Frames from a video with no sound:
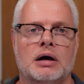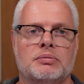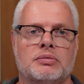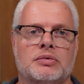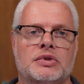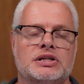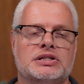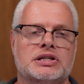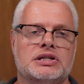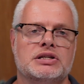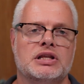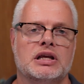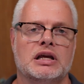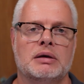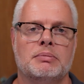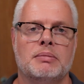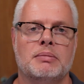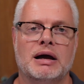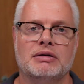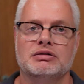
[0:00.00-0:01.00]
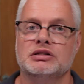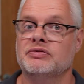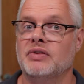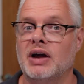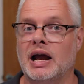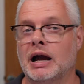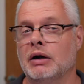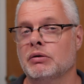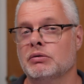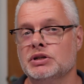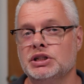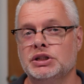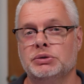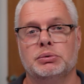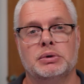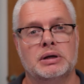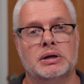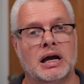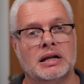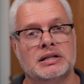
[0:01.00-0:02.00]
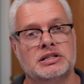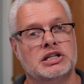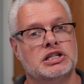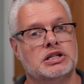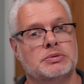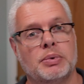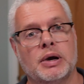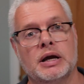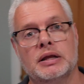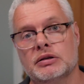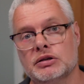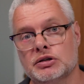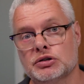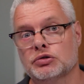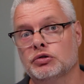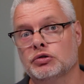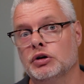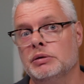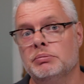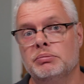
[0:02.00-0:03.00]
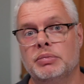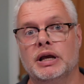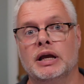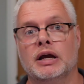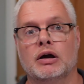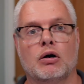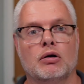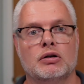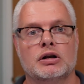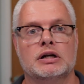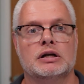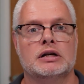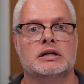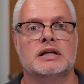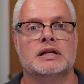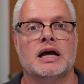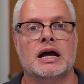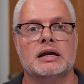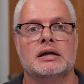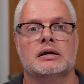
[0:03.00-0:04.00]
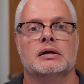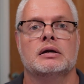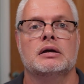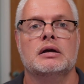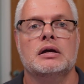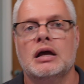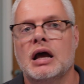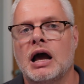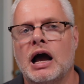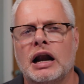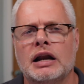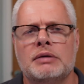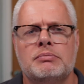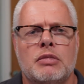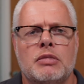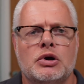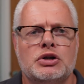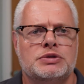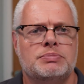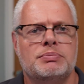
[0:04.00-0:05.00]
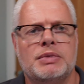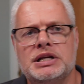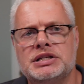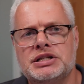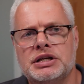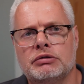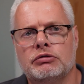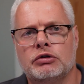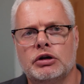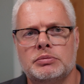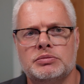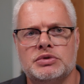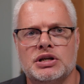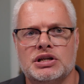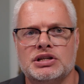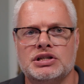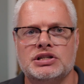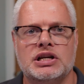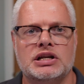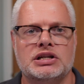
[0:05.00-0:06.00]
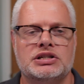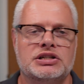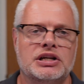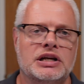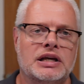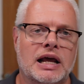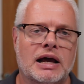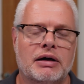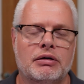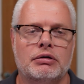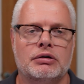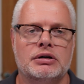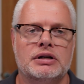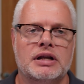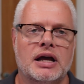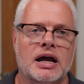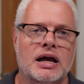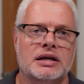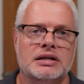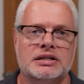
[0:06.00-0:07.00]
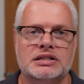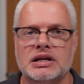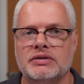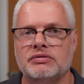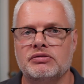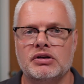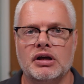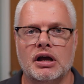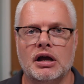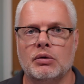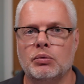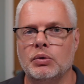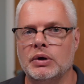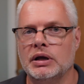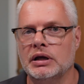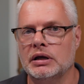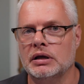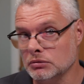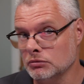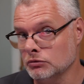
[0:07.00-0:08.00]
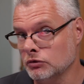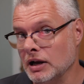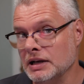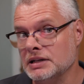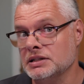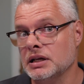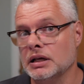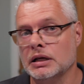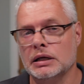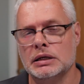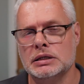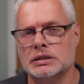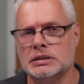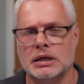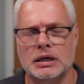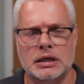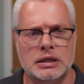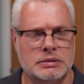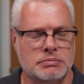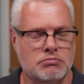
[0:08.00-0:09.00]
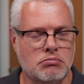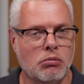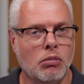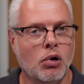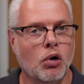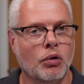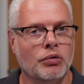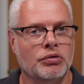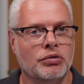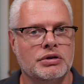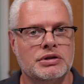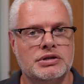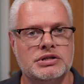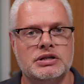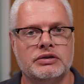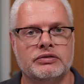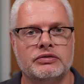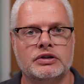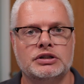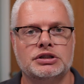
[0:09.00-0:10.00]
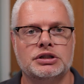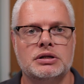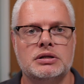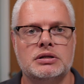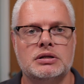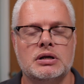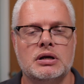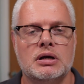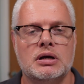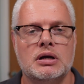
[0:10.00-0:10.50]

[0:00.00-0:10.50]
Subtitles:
this is the amount of hours you anticipate the screen being on in a day. And in most meeting rooms, a 16-hour a day, 7-day a week rating is more than sufficient.